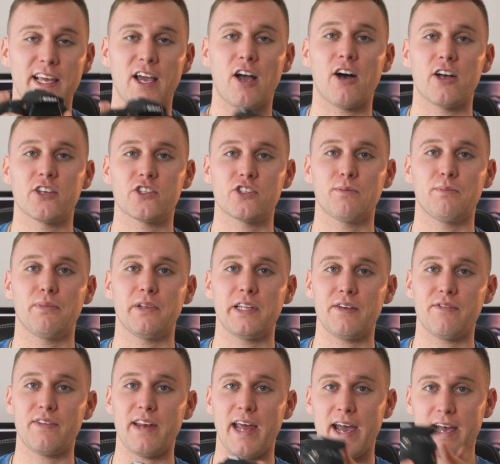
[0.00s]
and they also
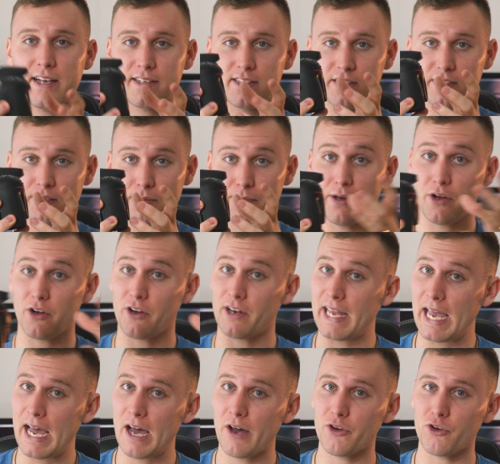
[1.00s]
believe it acts as a better
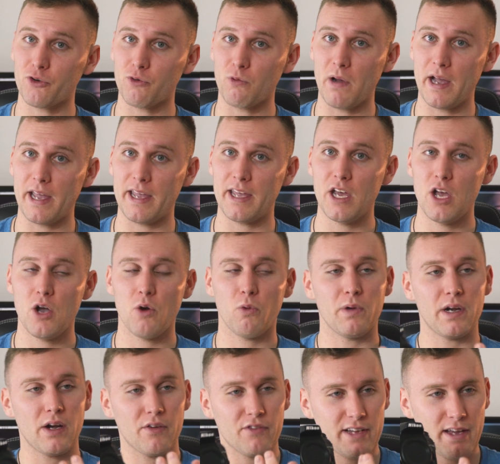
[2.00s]
counterweight
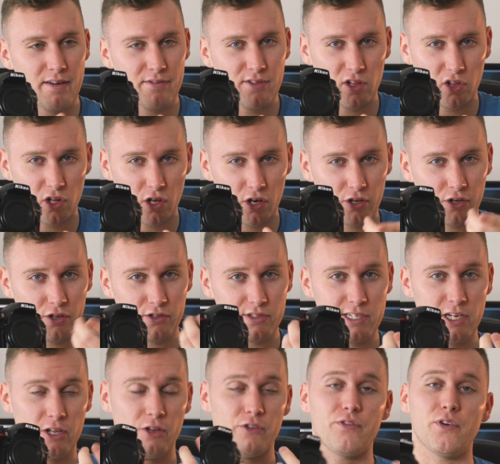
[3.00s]
whenever you have the longer
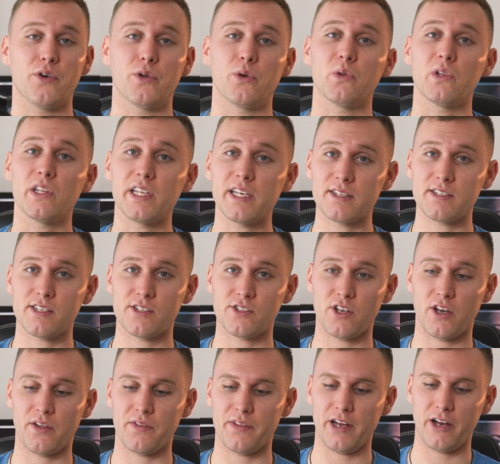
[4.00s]
telephoto lenses
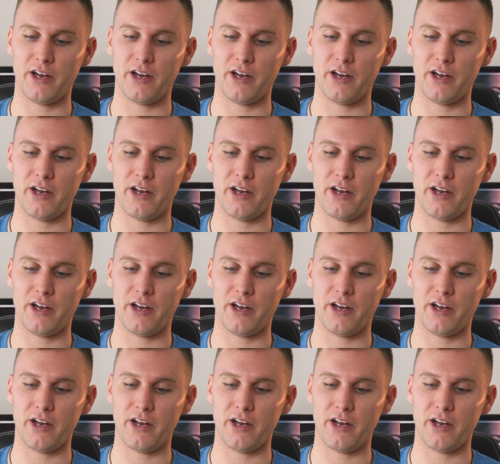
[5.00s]
on